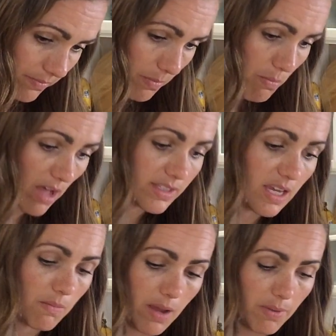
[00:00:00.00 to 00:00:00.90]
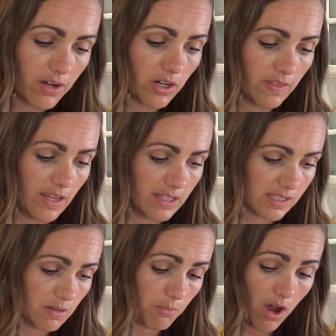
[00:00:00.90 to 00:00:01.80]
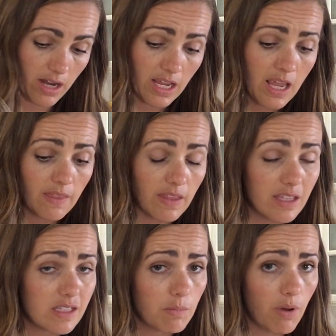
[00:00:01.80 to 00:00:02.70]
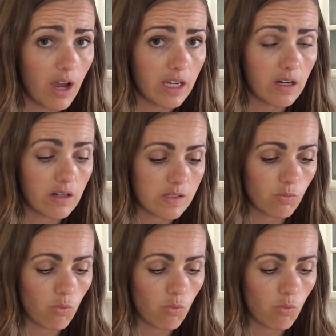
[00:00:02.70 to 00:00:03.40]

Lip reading: melting my butter in the Instant Pot. The Instant Pot here is